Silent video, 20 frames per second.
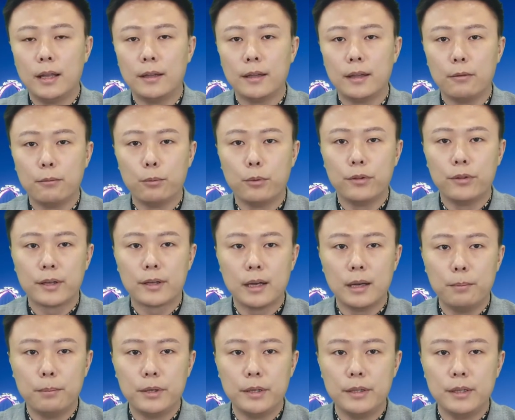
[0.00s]
And when the
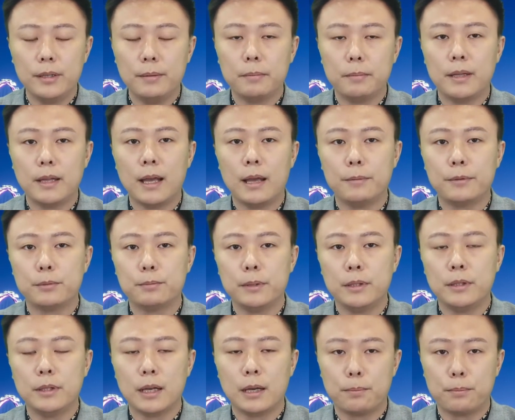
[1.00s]
company name has
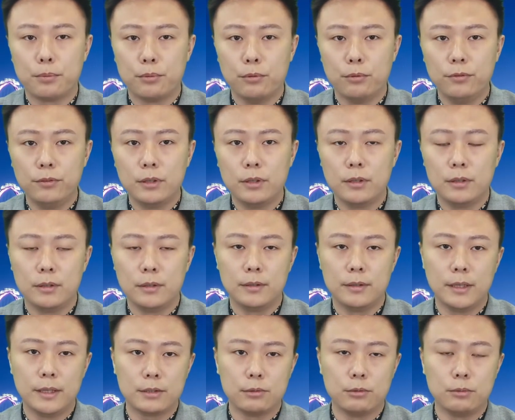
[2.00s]
been approved,
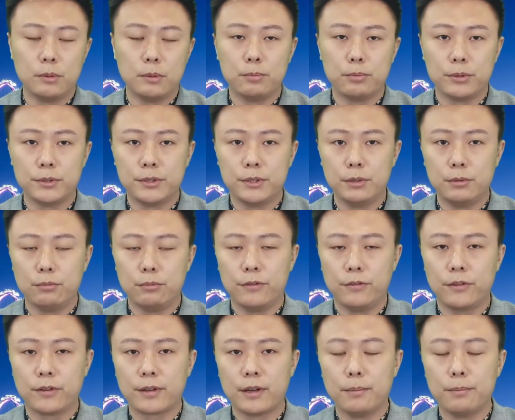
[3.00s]
the next we will proceed
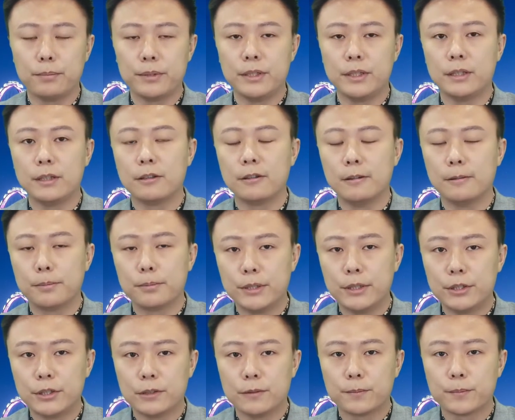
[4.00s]
with the company
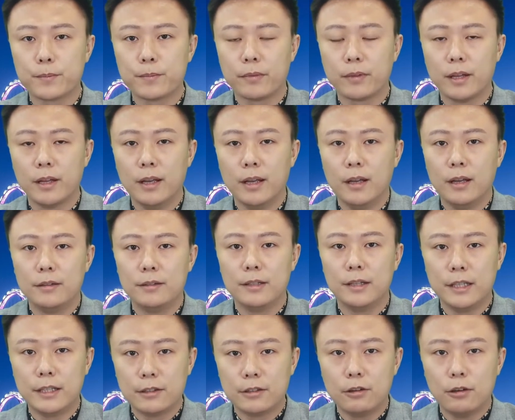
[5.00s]
incorporation.
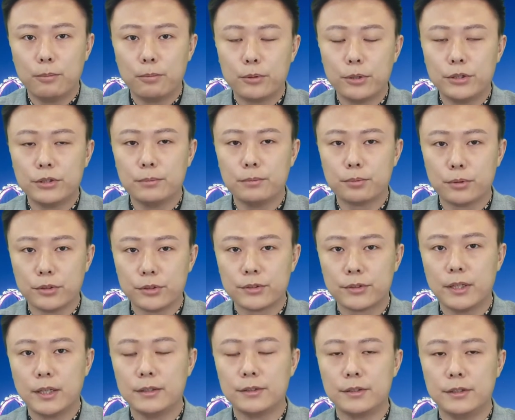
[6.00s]
The incorporation
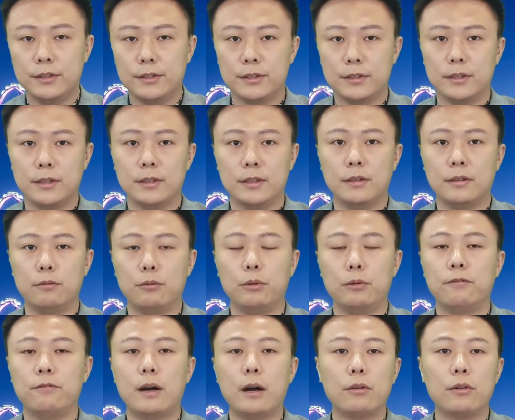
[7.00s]
process is
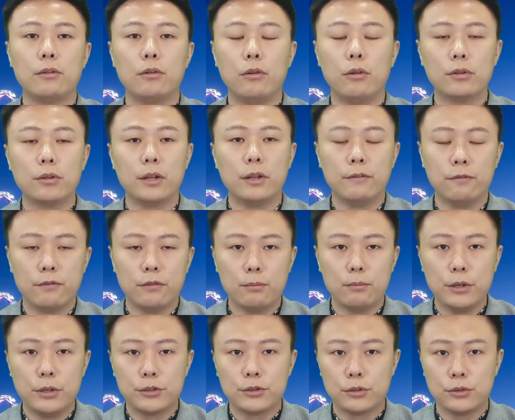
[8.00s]
we filing all the
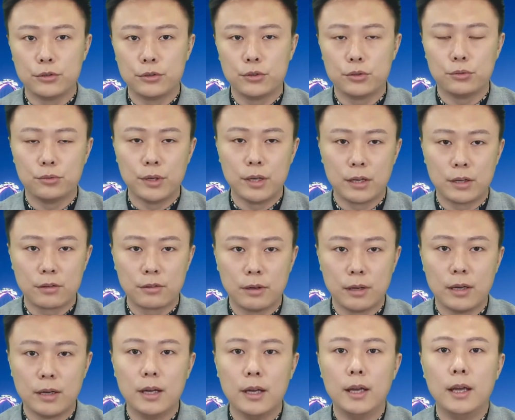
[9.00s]
information to
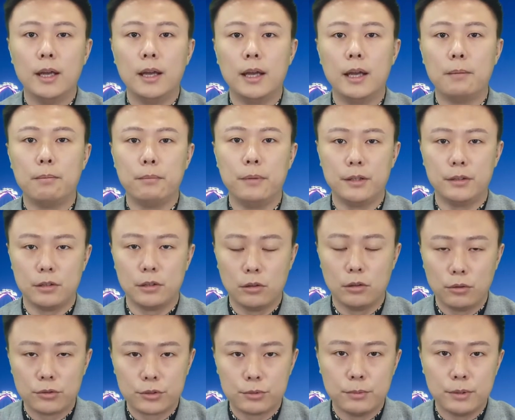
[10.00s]
ACRA and make
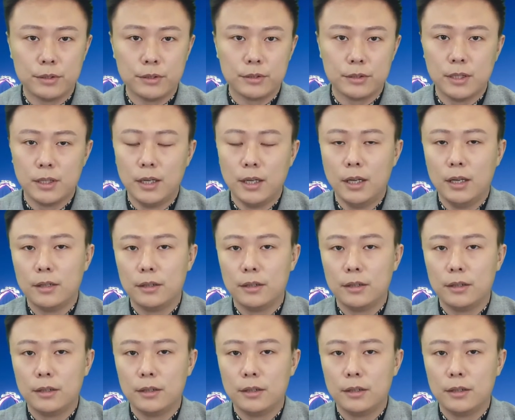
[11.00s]
the lodgement.